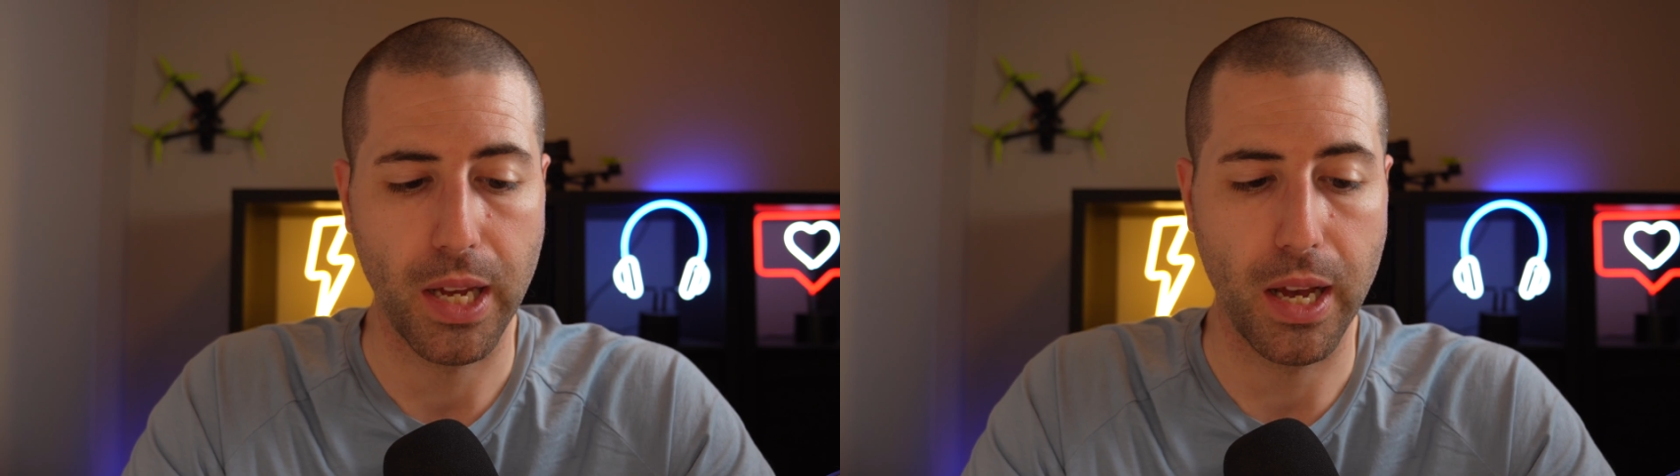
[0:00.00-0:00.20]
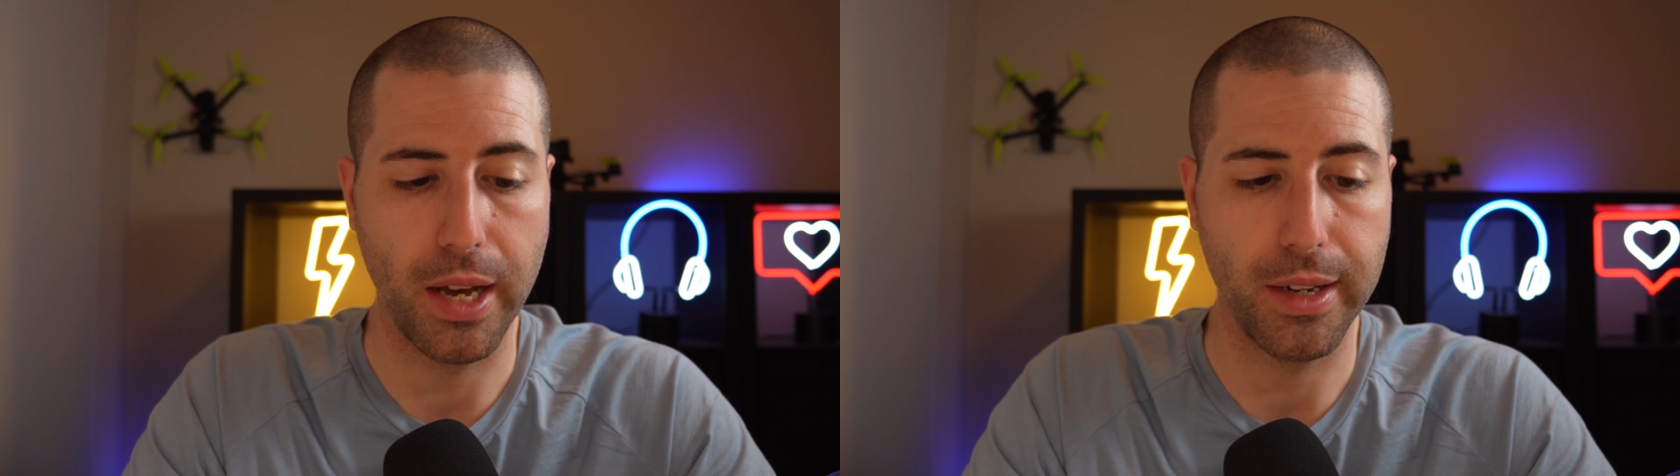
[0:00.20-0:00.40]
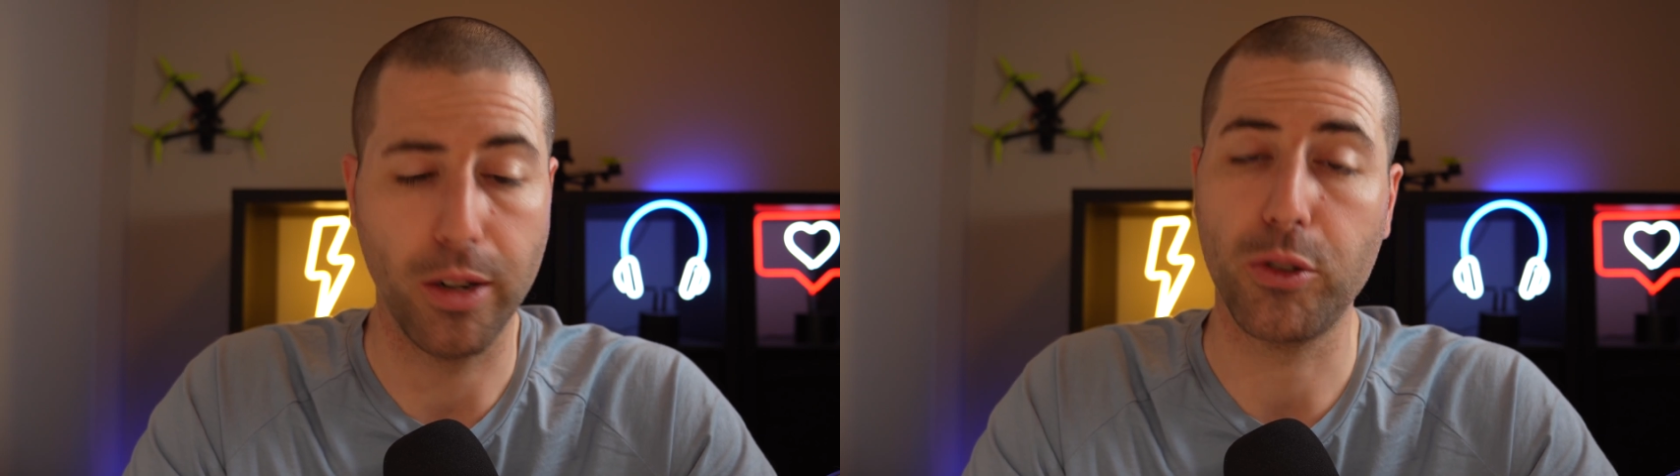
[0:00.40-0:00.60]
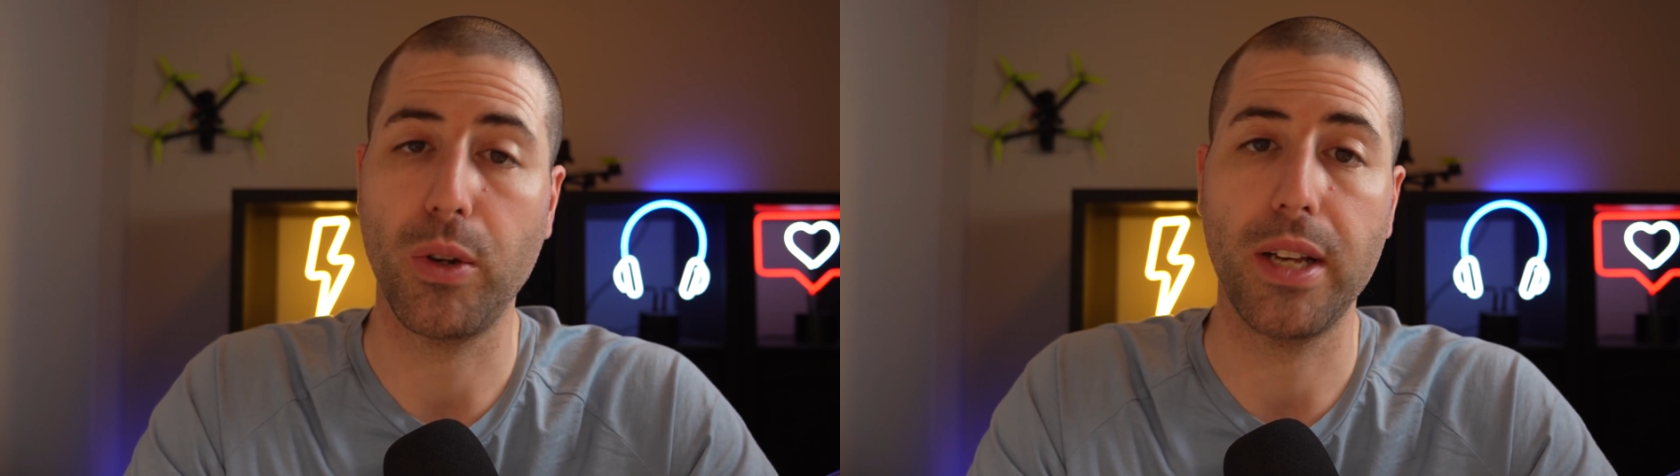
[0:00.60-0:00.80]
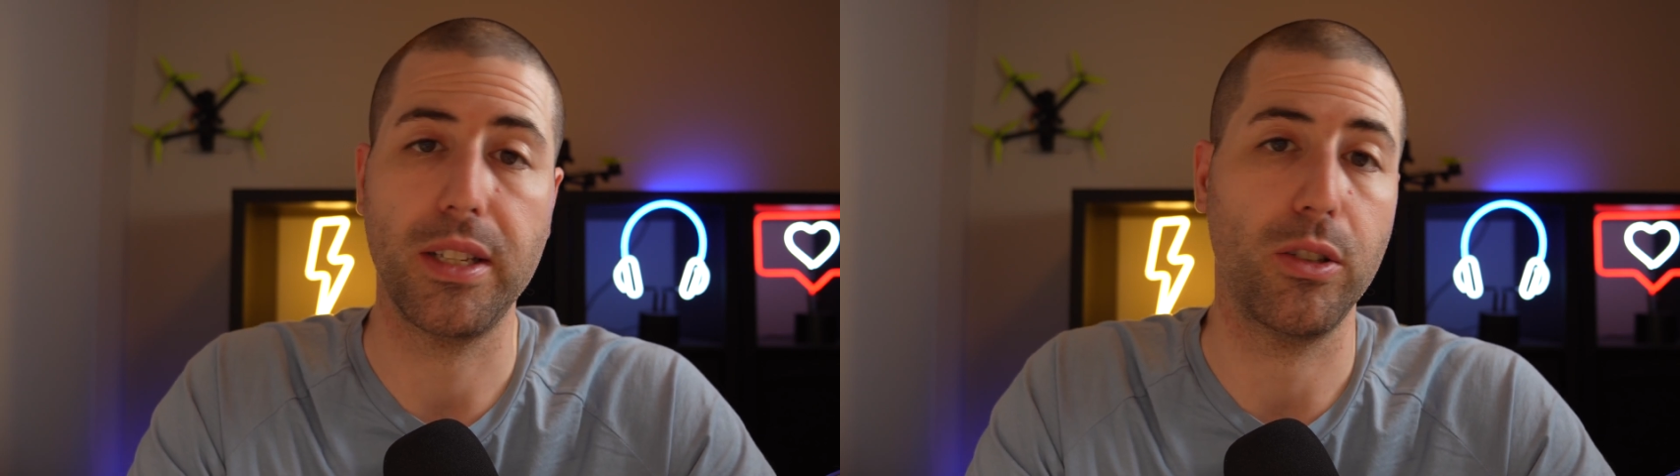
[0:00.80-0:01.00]
It also
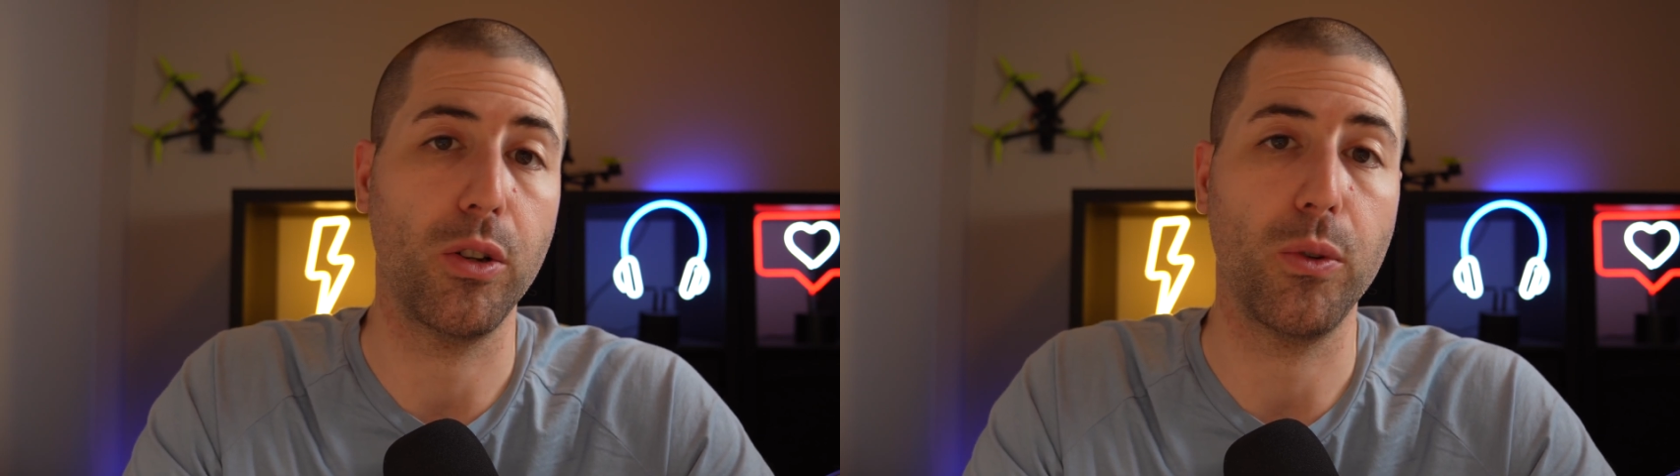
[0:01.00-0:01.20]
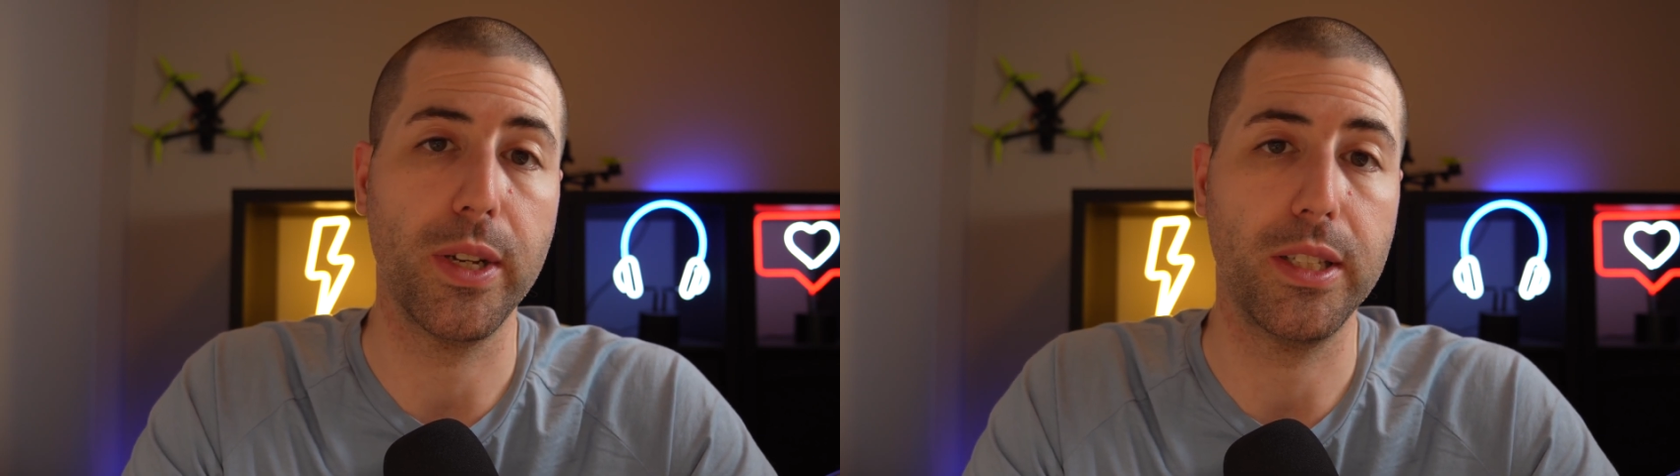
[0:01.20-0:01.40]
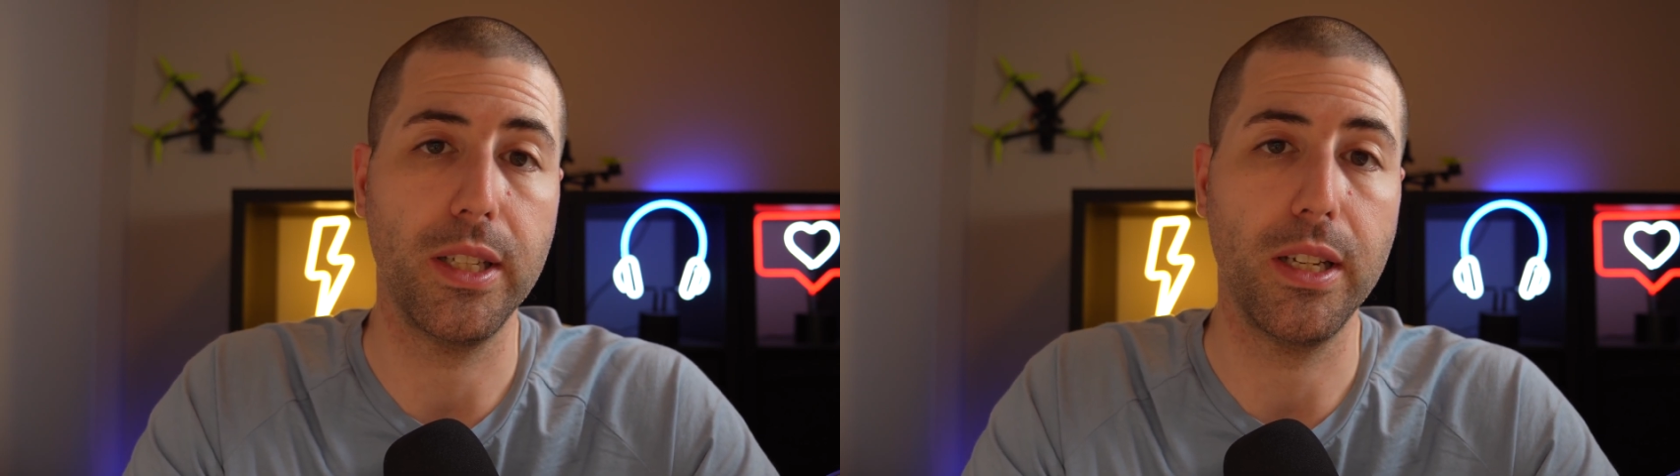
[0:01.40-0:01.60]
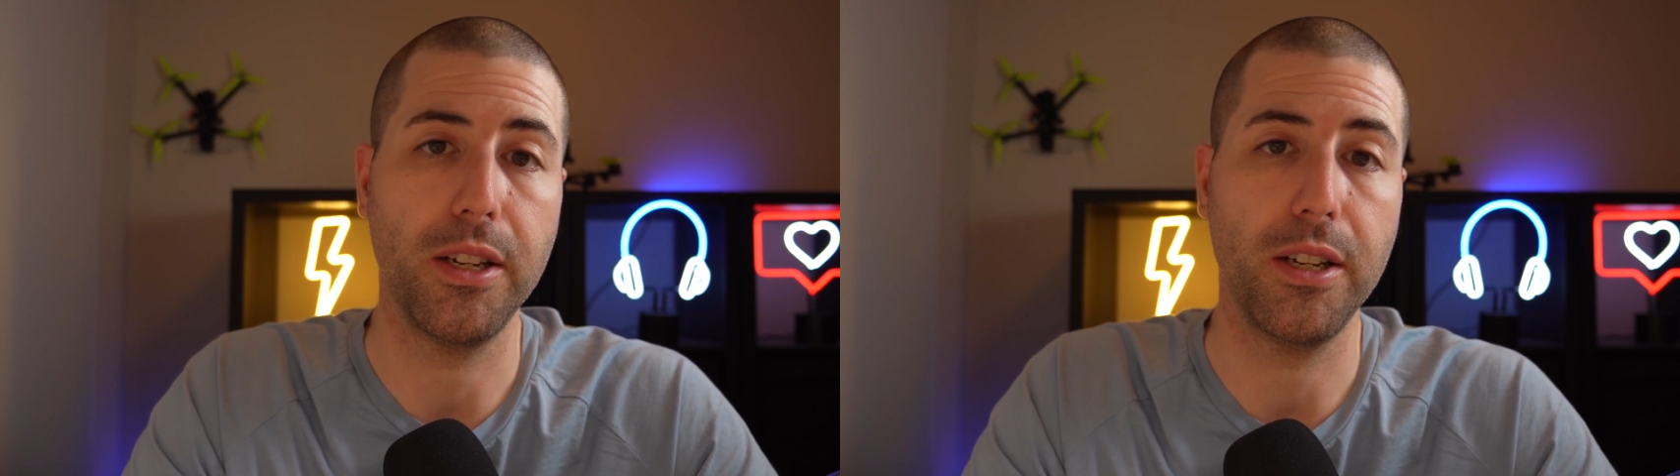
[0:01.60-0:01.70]
has its own OSD,